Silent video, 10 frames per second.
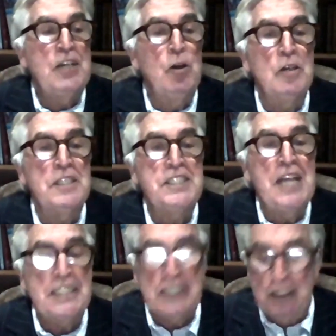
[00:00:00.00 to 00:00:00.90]
in
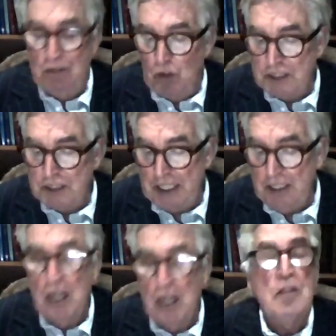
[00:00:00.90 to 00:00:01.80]
August
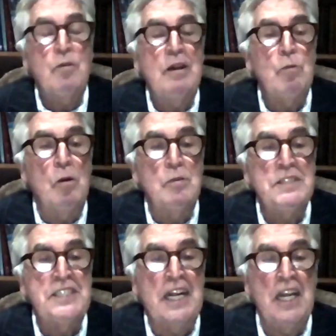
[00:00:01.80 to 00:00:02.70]
1914, the Great War
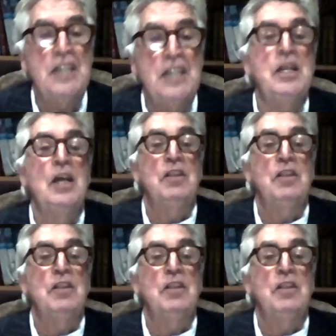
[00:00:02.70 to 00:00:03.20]
was declared.